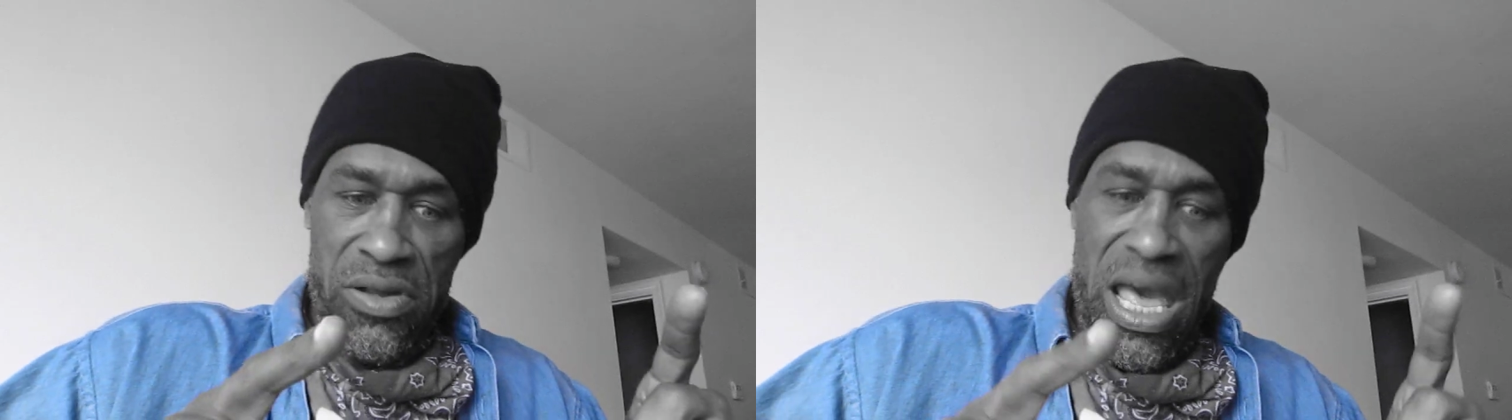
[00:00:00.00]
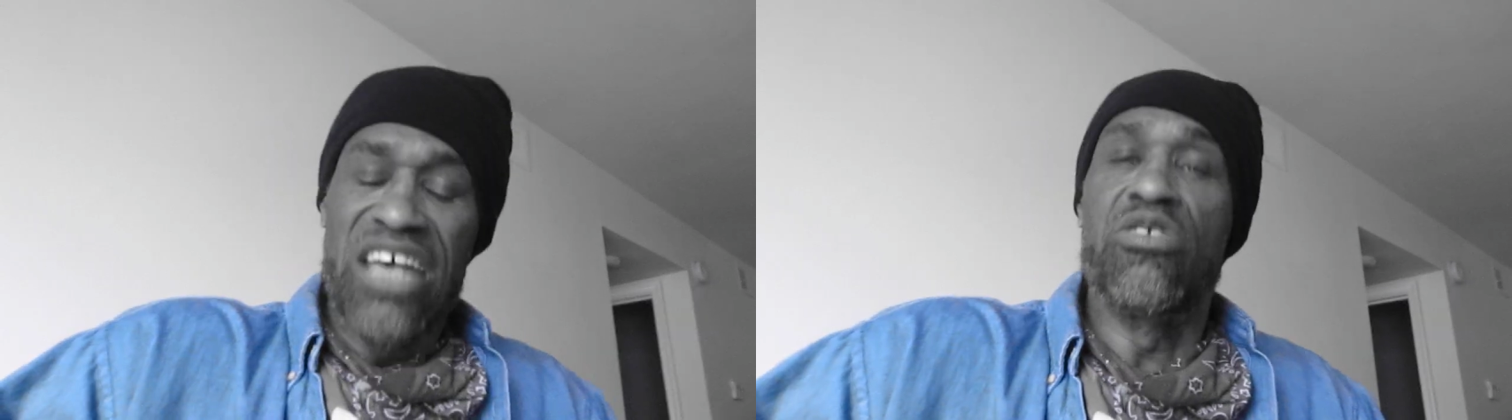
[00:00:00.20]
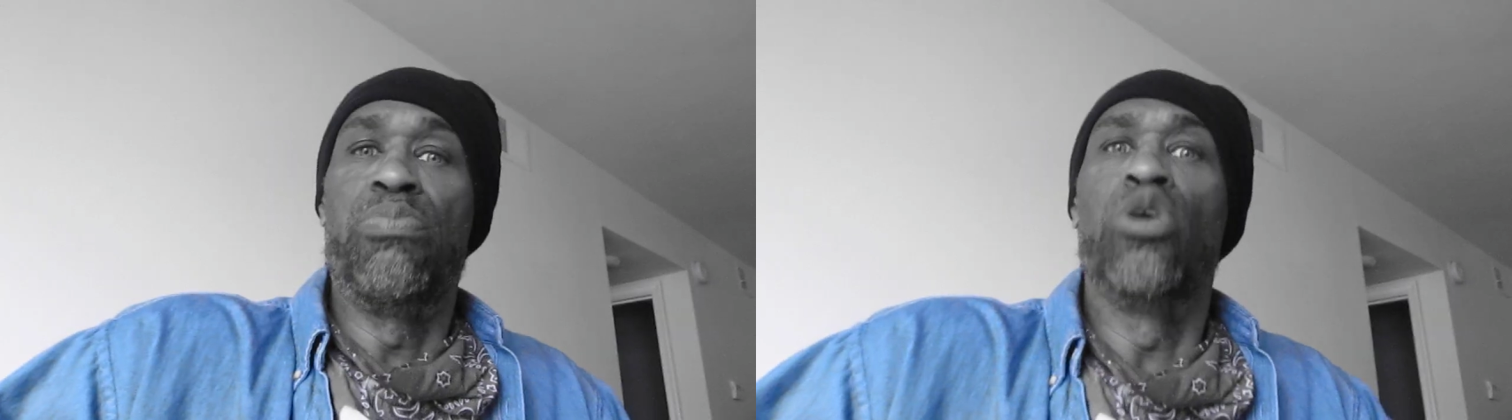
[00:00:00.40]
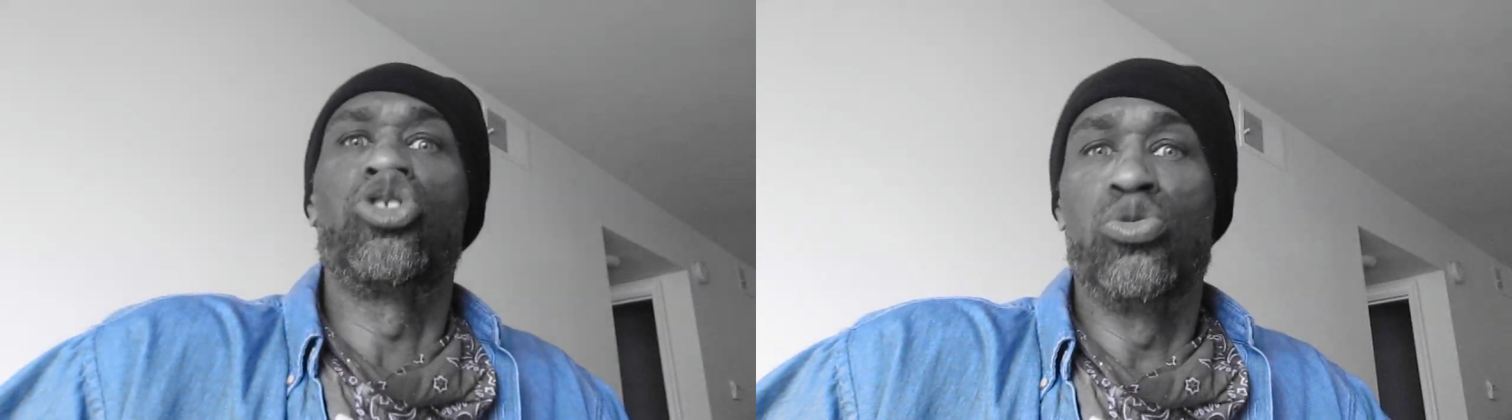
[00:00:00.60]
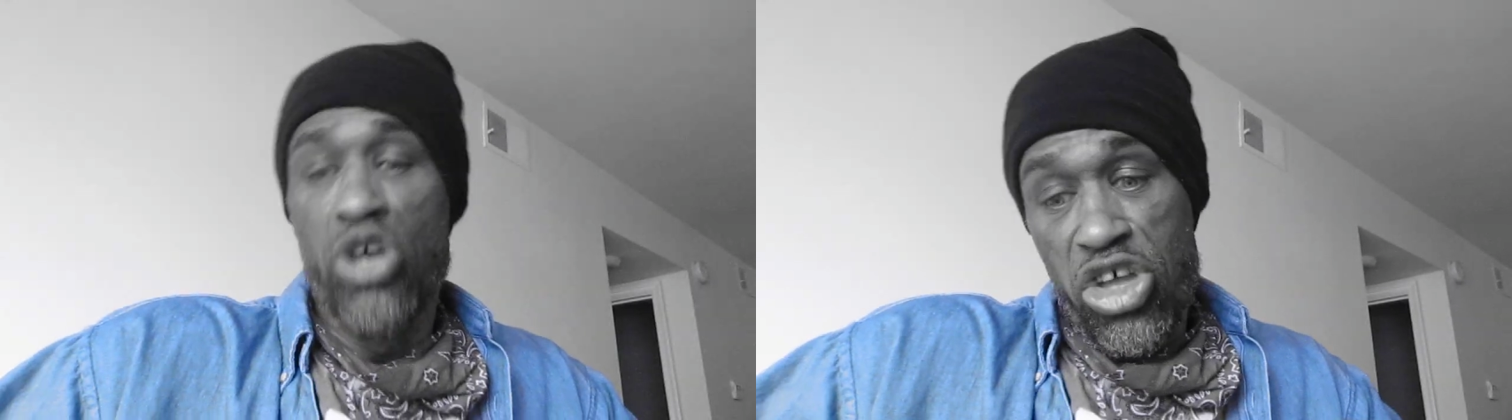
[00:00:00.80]
as opposed
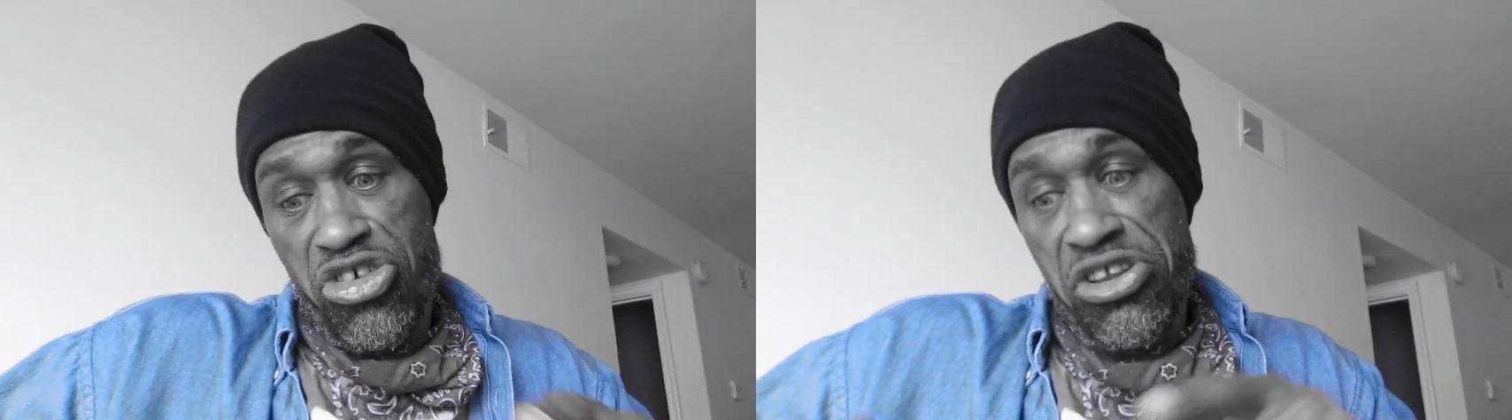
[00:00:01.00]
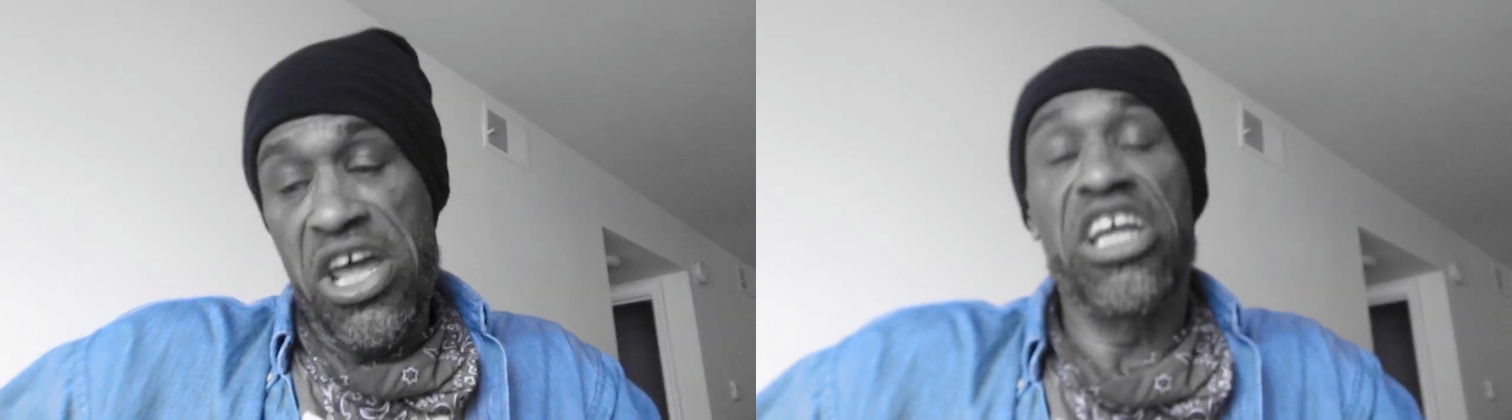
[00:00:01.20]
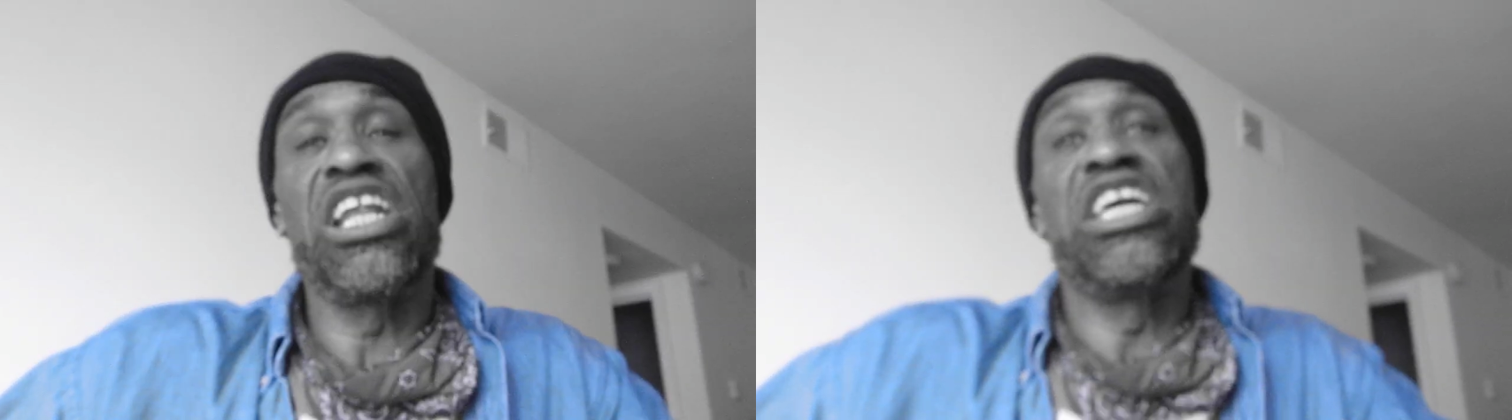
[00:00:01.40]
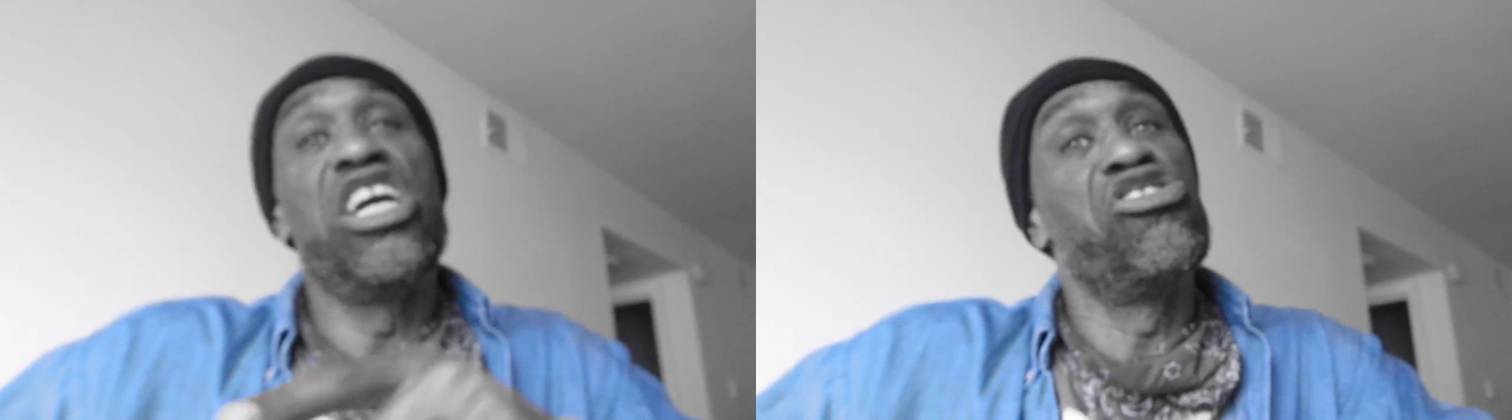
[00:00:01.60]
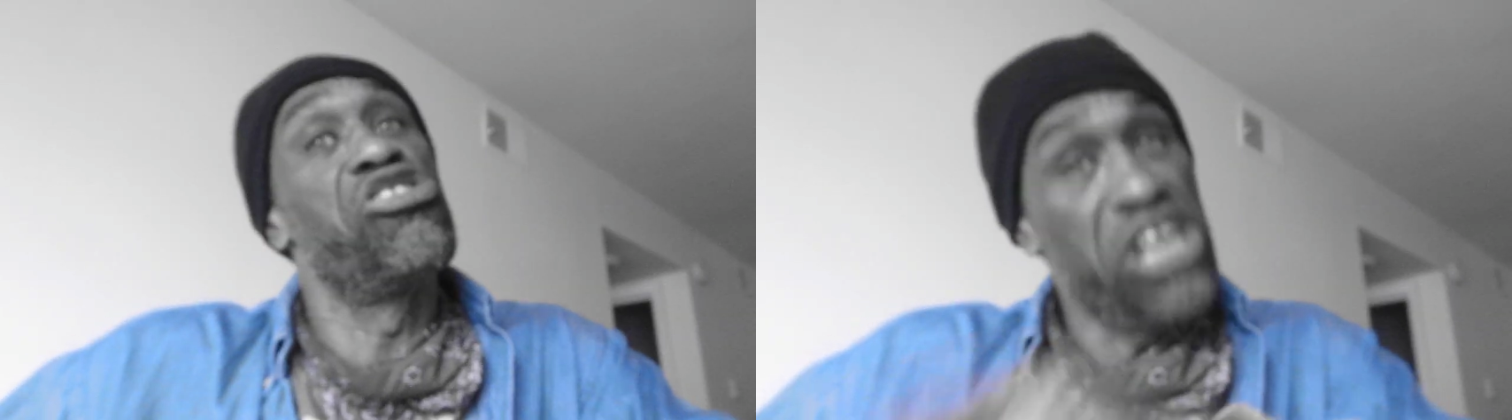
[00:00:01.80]
to genetically
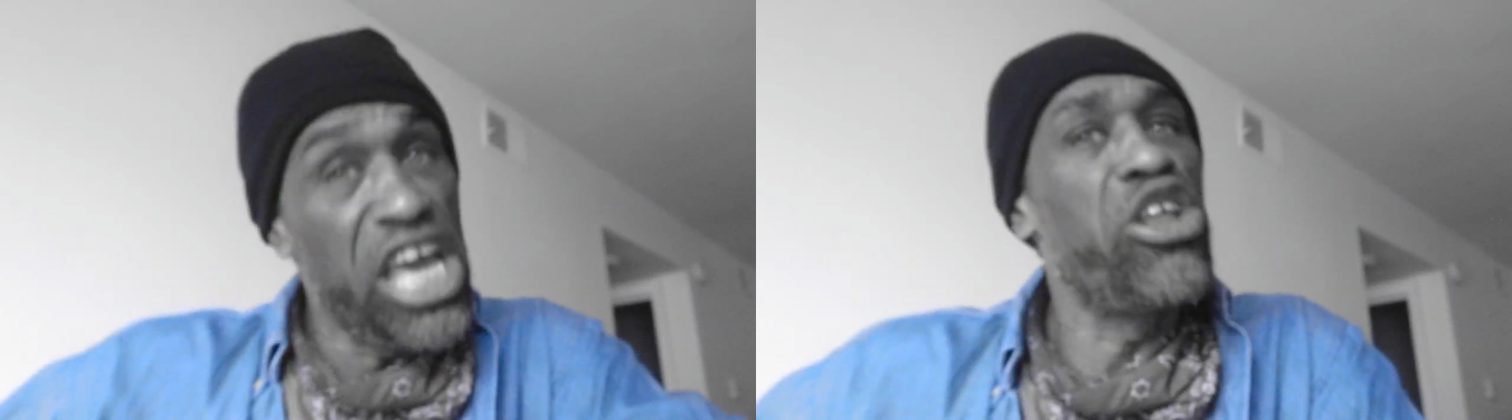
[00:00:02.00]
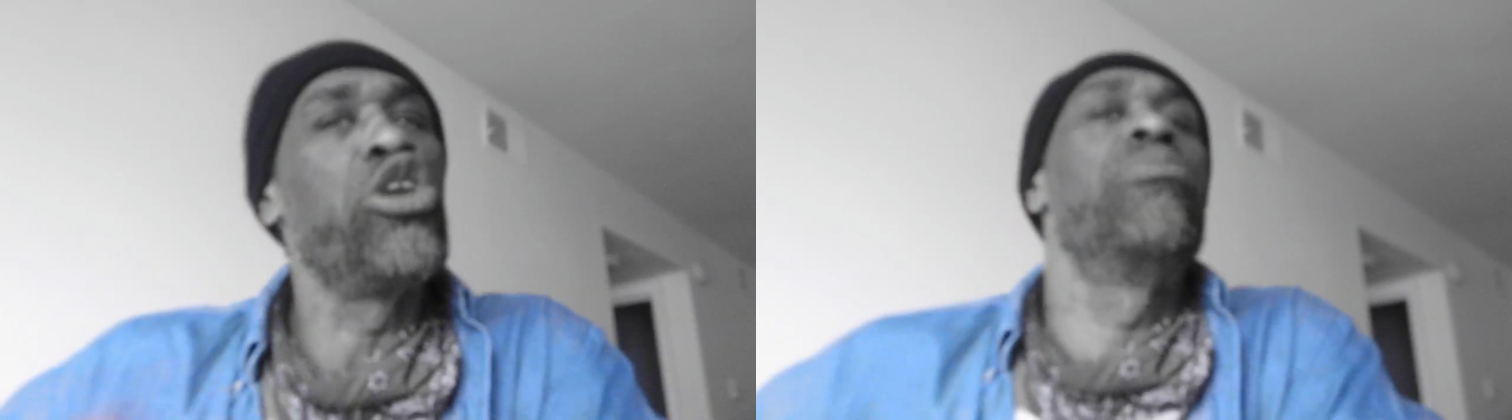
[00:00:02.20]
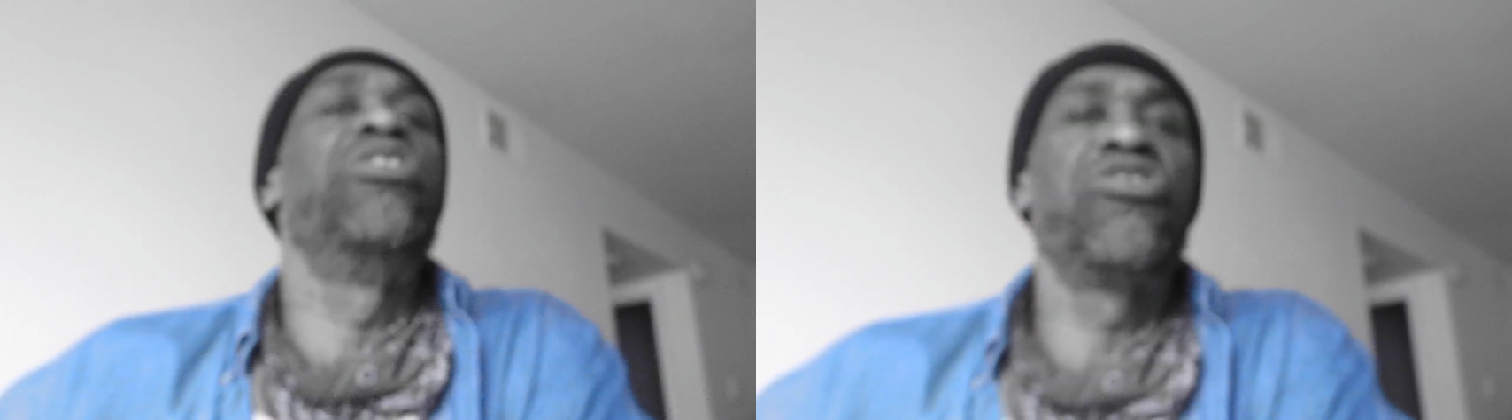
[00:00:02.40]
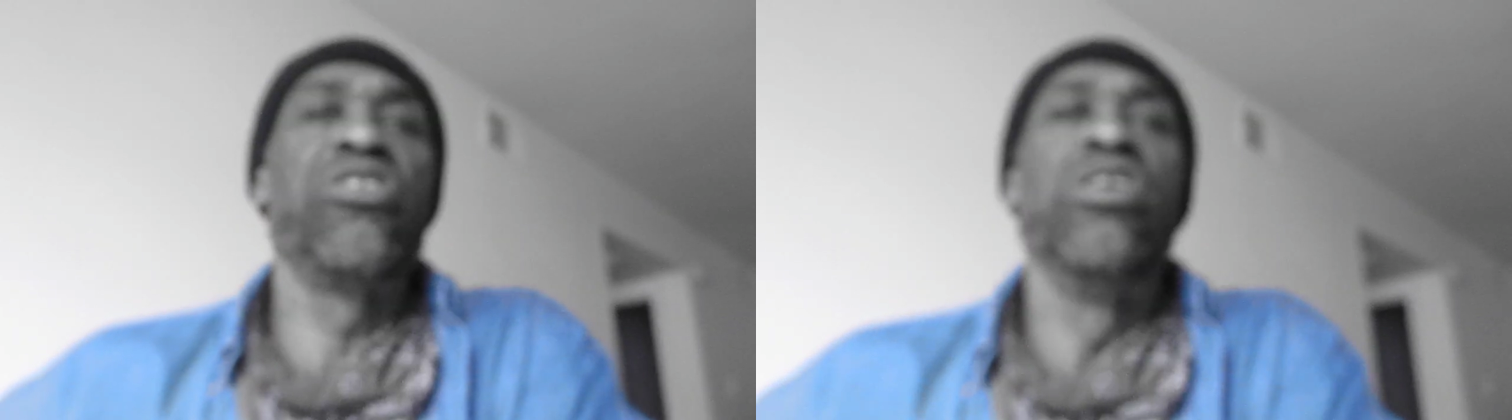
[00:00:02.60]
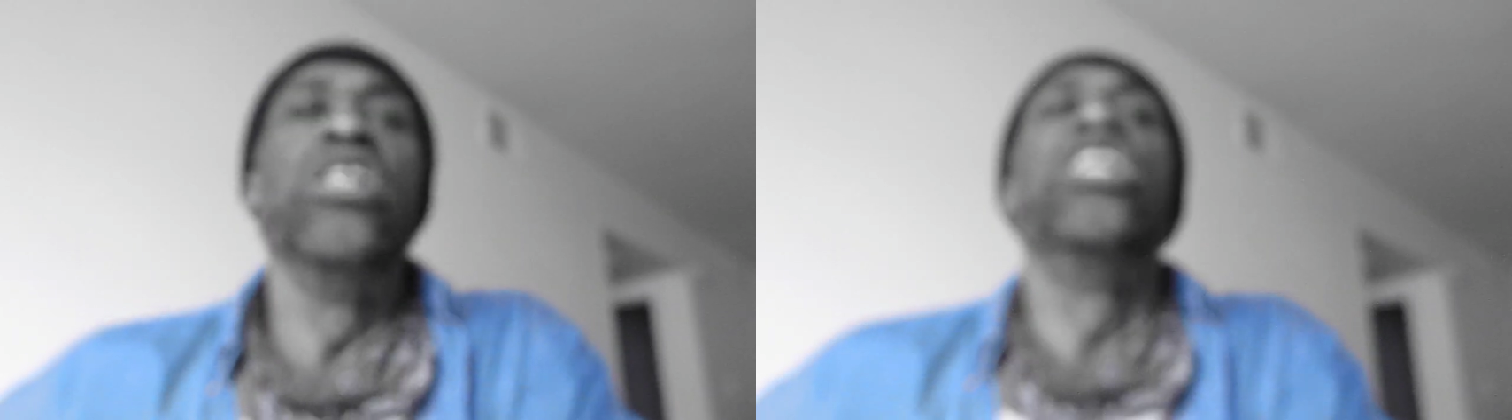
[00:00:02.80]
engineered humans,
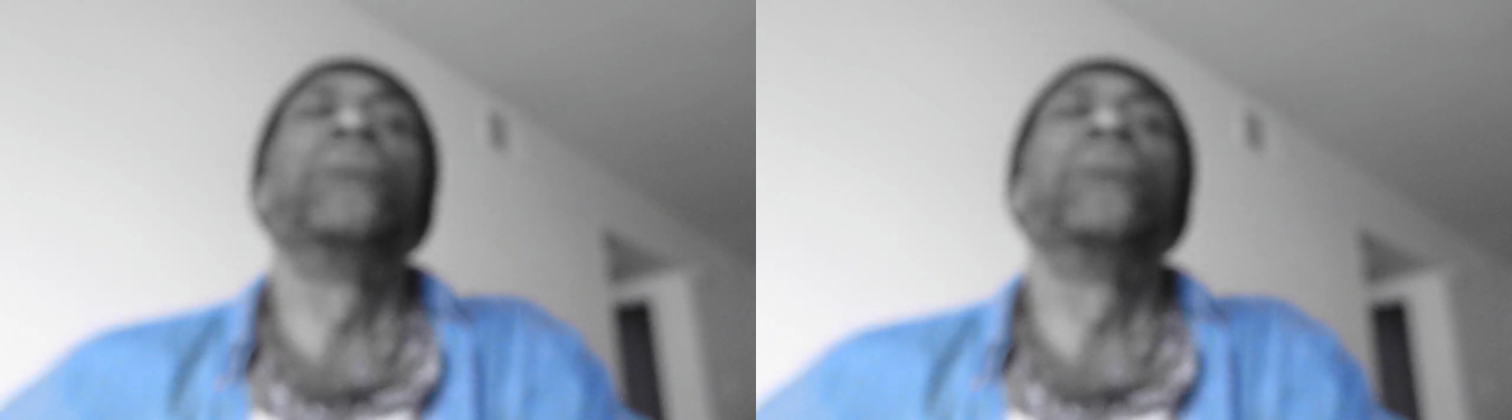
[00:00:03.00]
is